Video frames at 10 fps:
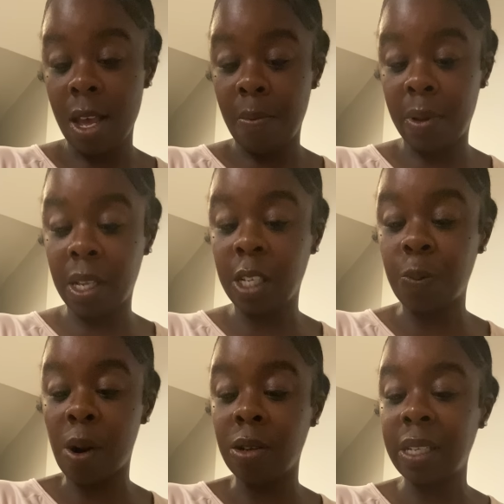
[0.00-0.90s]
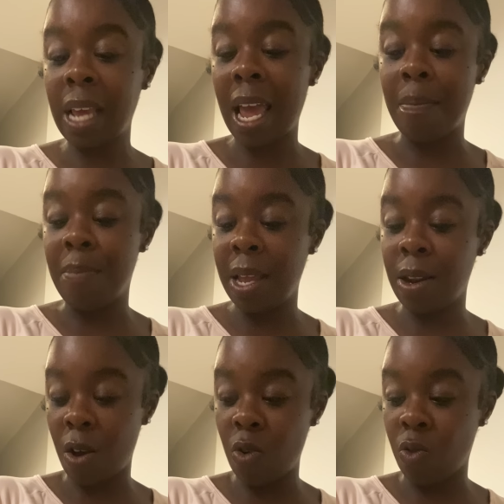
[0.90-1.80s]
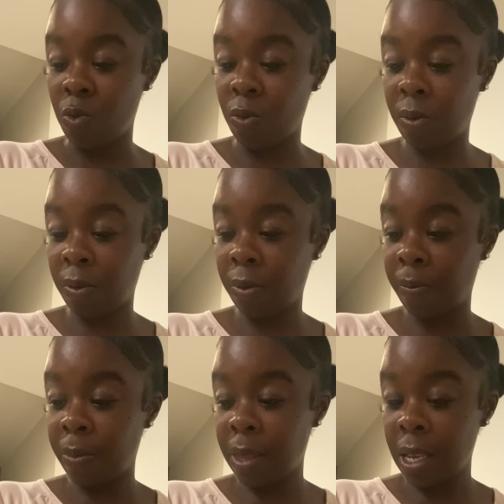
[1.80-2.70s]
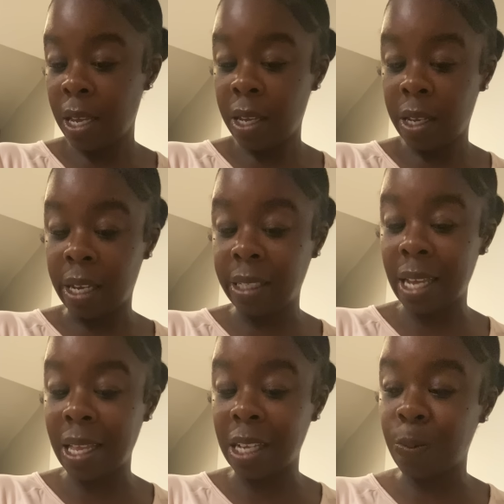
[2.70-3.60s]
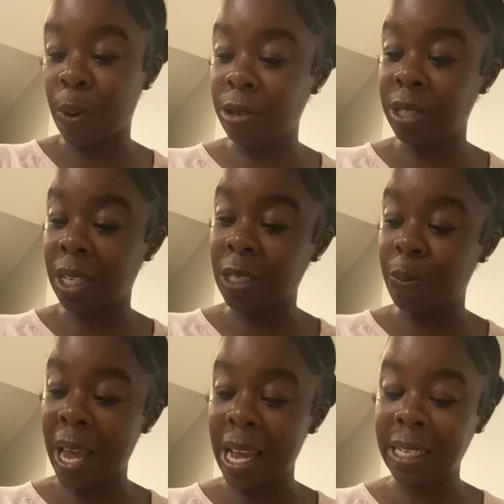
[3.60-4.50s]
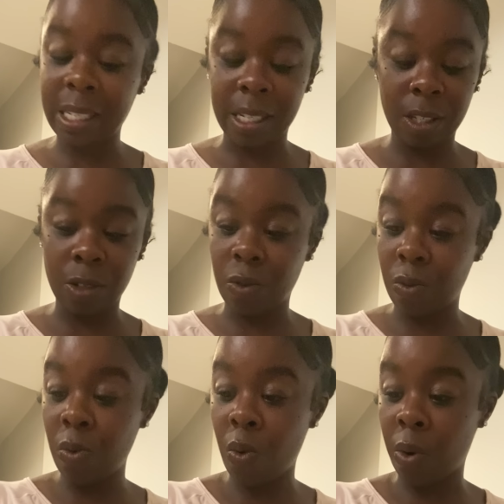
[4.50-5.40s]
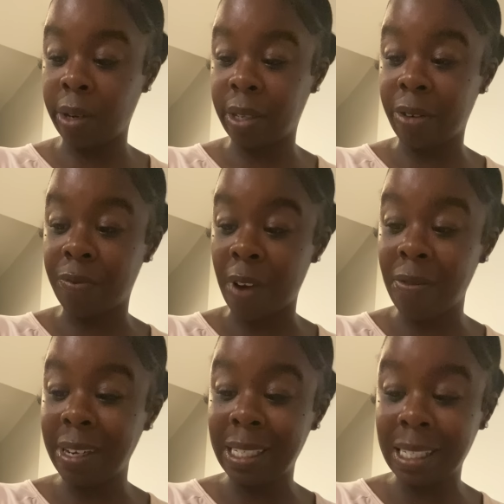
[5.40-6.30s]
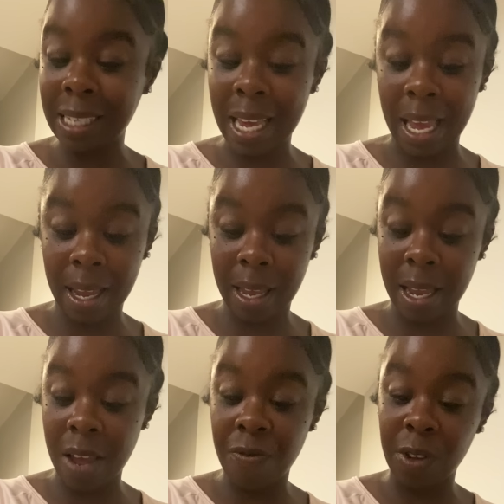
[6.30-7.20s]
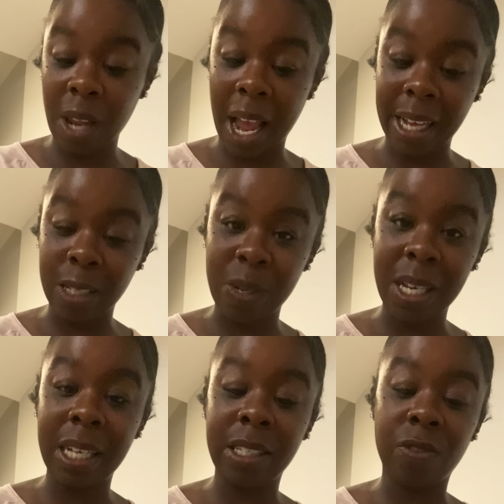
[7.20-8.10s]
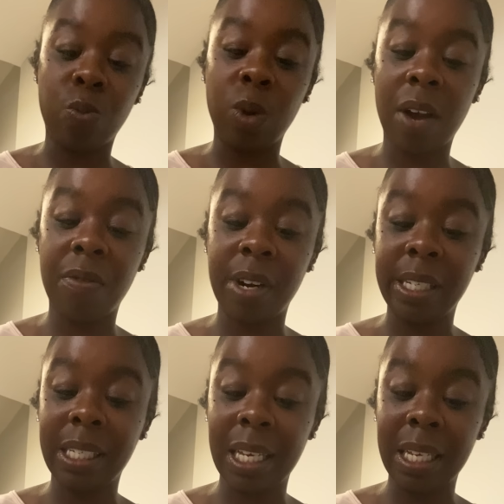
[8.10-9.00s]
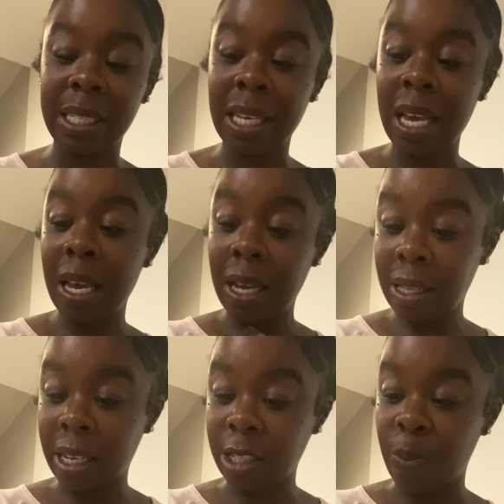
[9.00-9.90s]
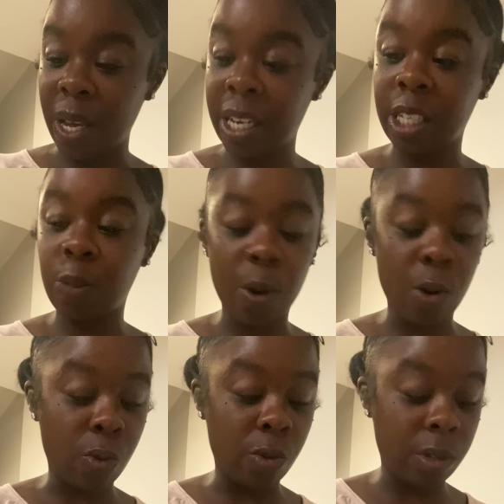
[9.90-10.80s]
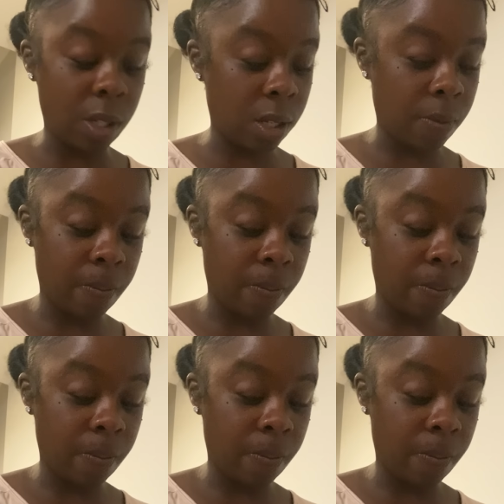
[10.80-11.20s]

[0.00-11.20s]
but this person had been known. Is that this person is passing soon or they're very sick and they feel like it's because of whatever this is that's being exposed